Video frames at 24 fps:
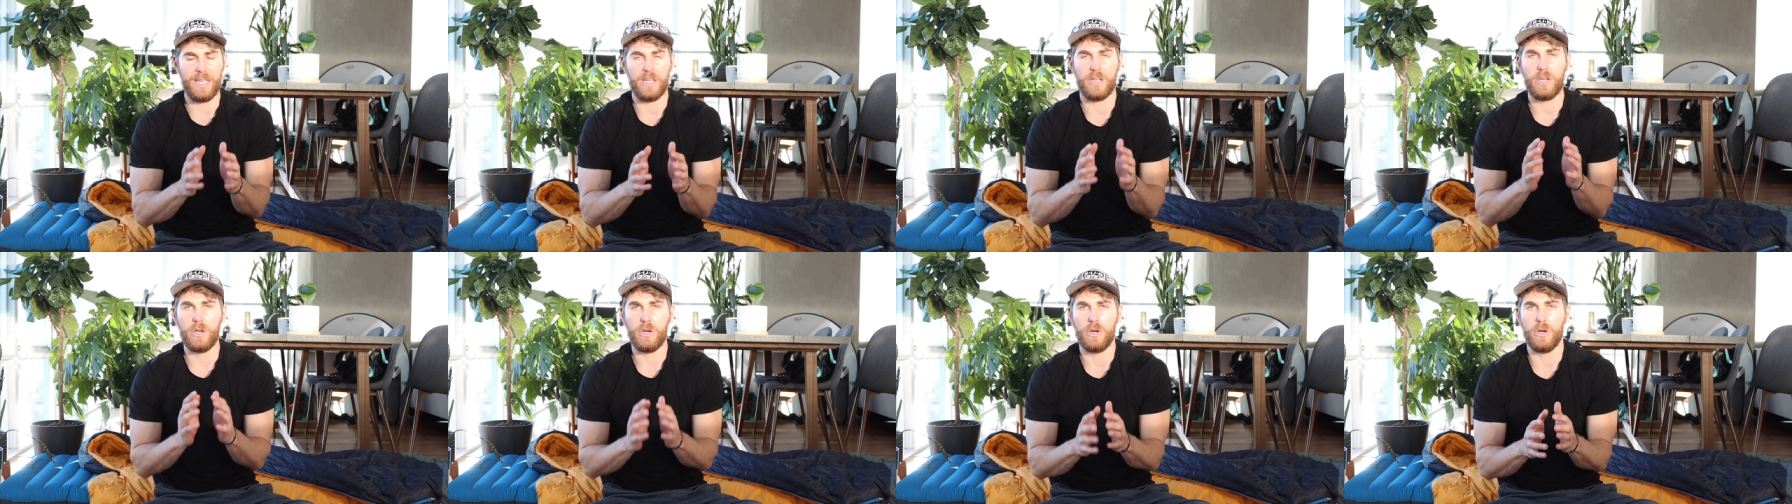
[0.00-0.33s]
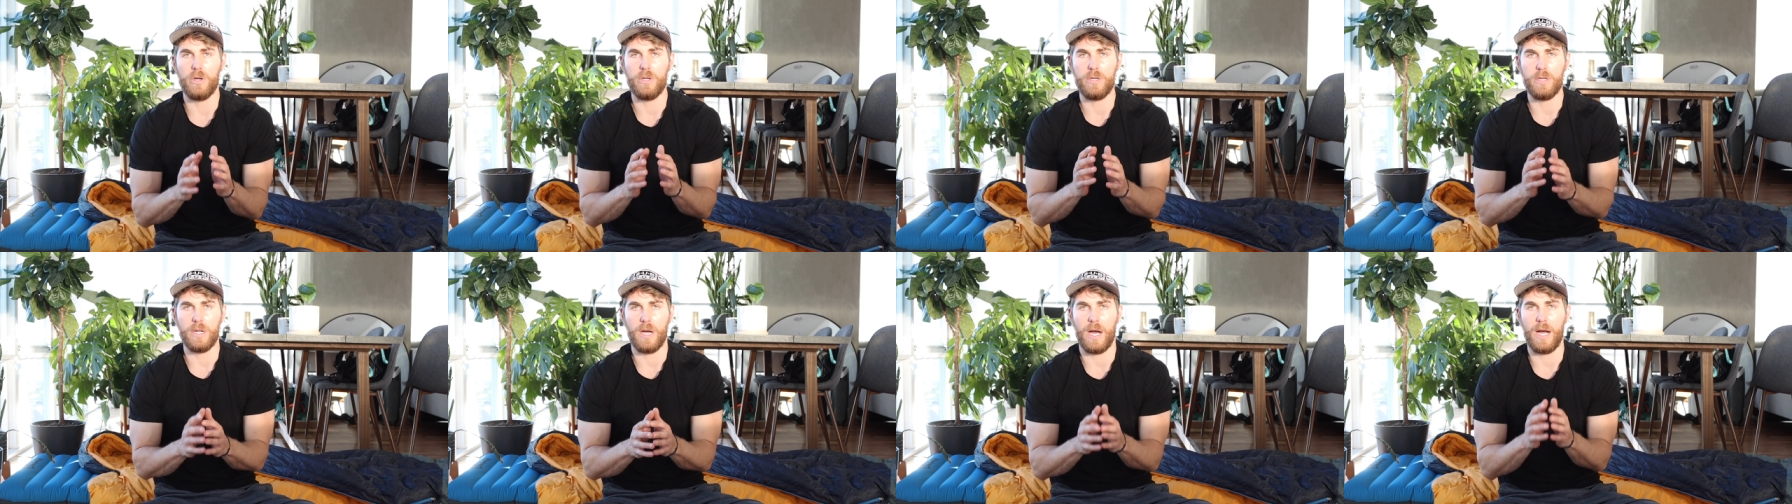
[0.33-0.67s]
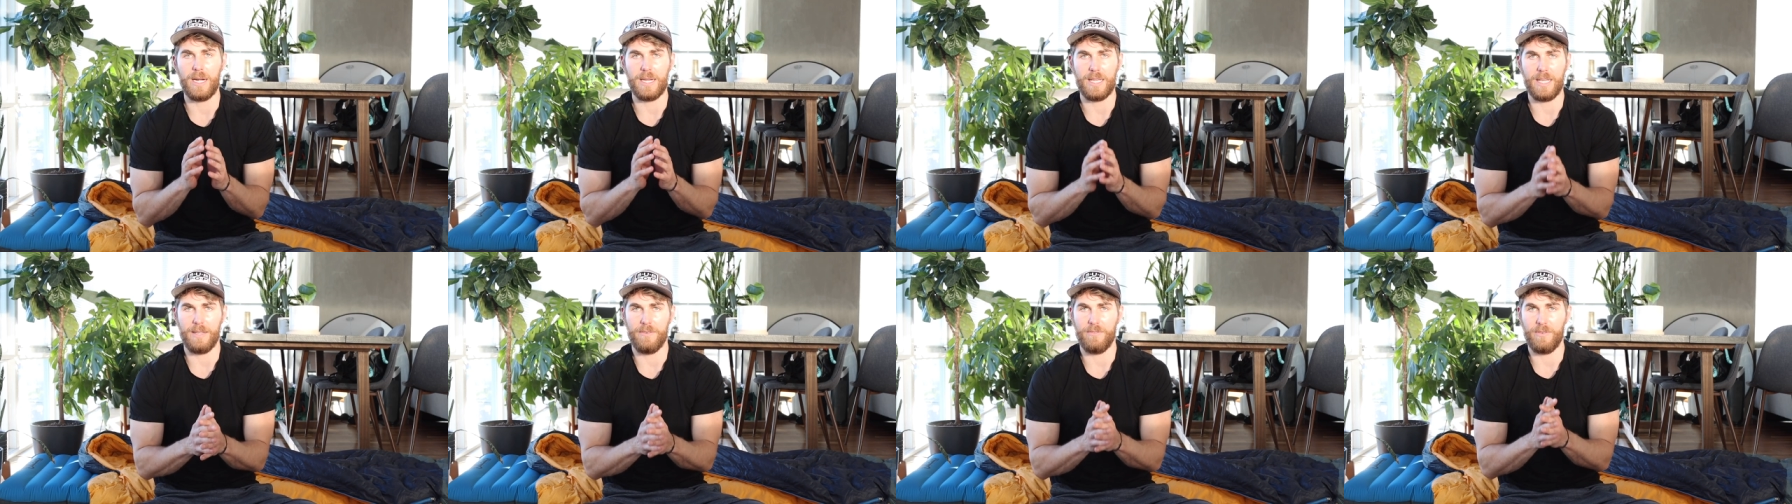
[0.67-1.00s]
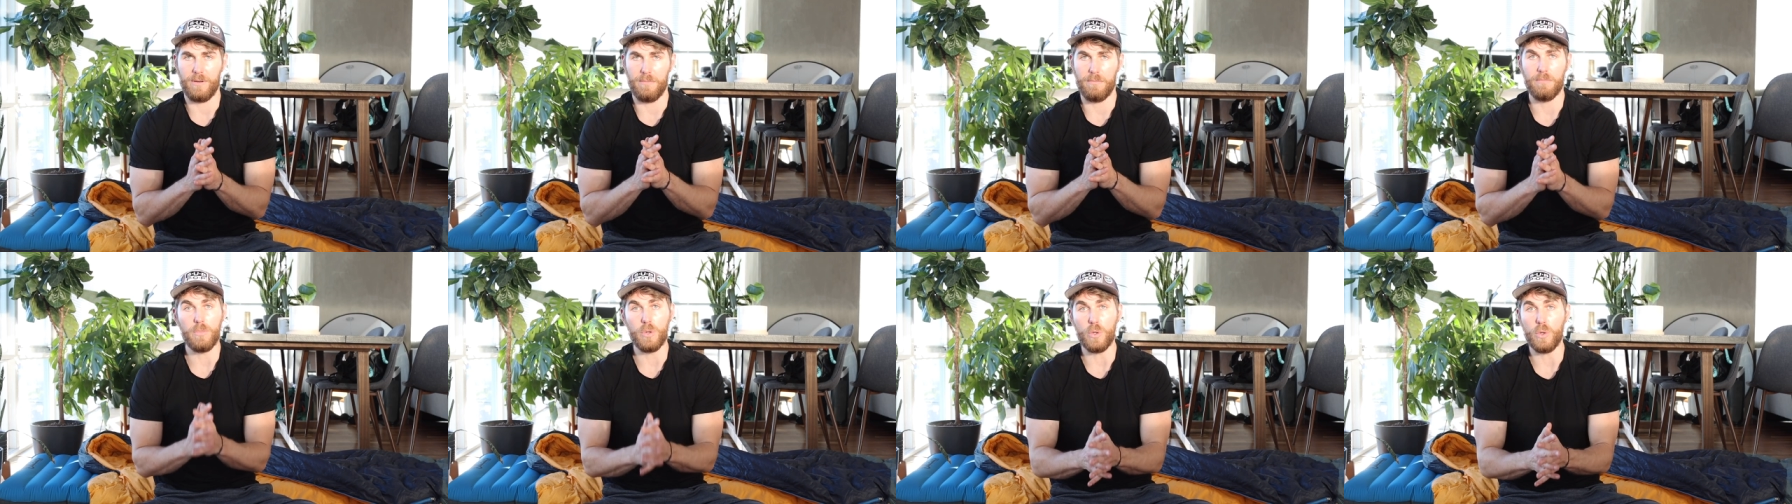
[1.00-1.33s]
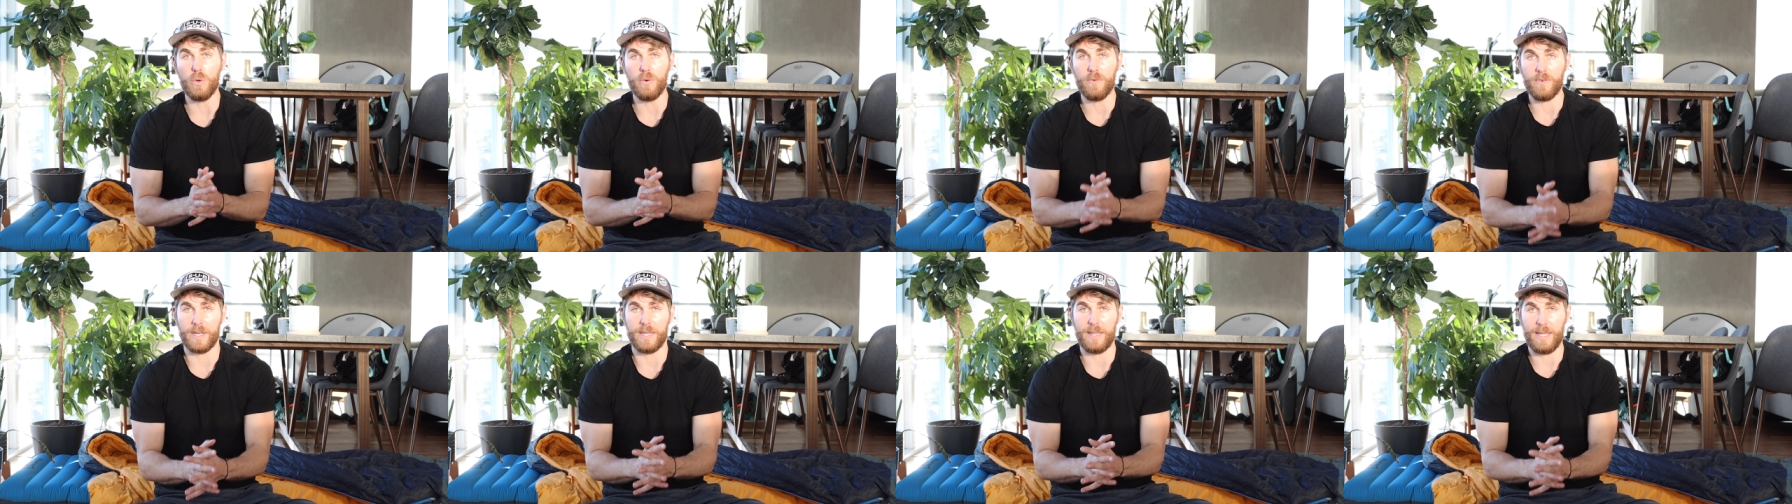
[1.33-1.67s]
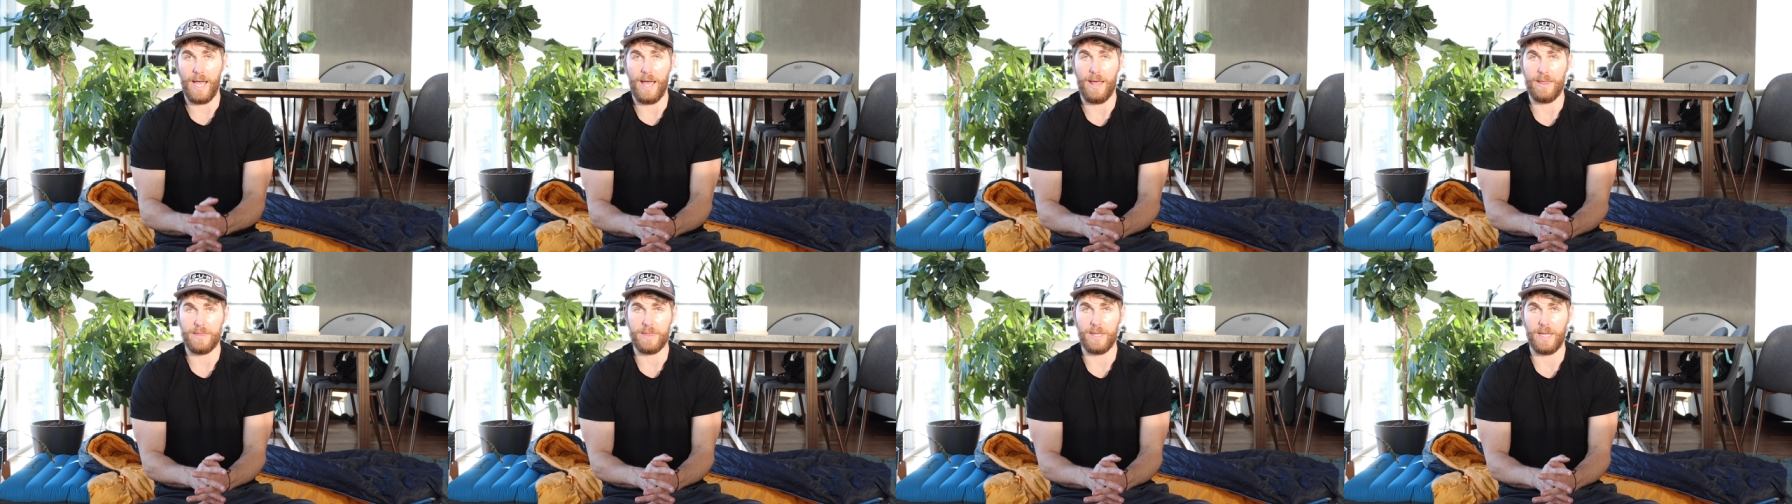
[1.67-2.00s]
could not even move in
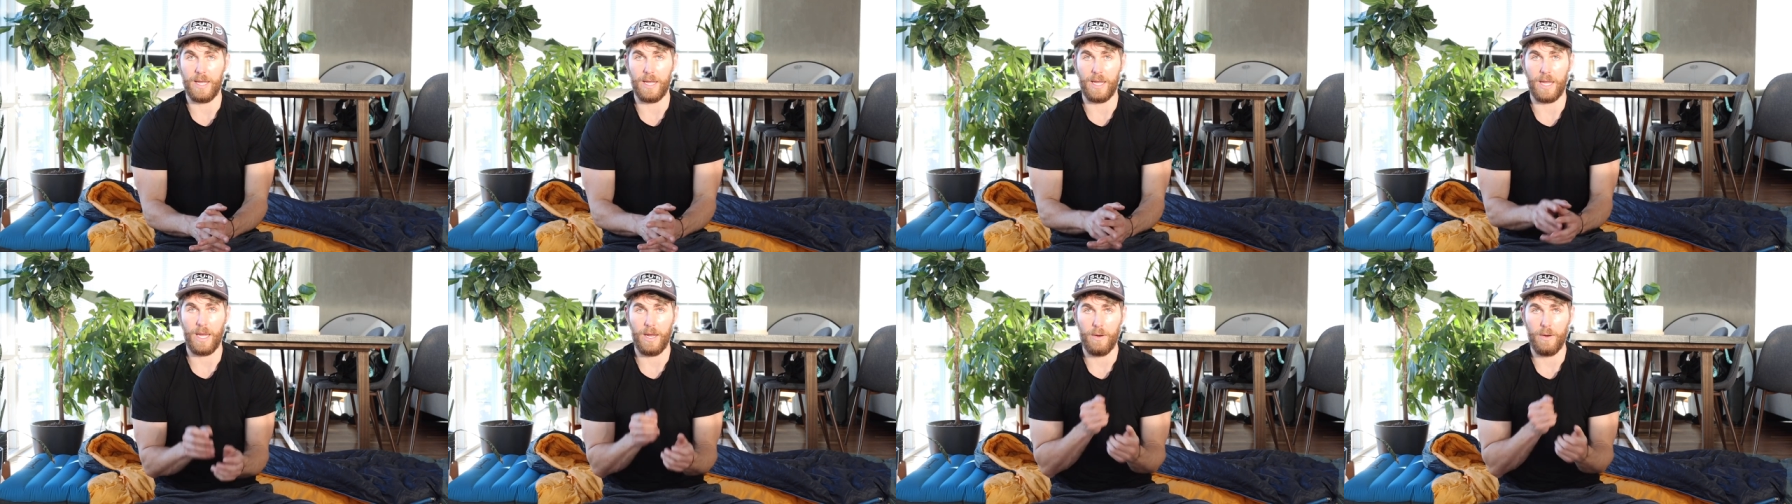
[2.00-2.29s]
that thing.